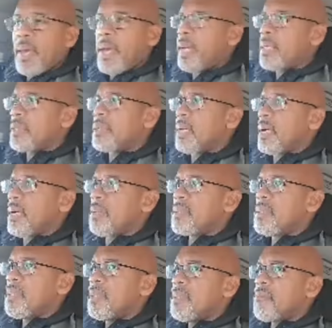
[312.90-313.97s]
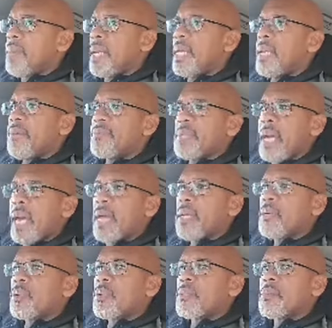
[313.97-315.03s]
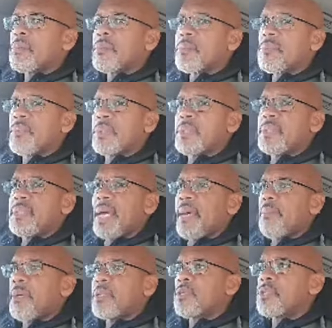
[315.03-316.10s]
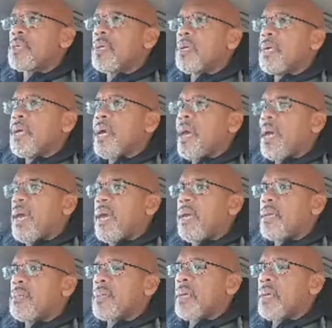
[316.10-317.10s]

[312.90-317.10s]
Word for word: and uh, my left ankle was damaged. And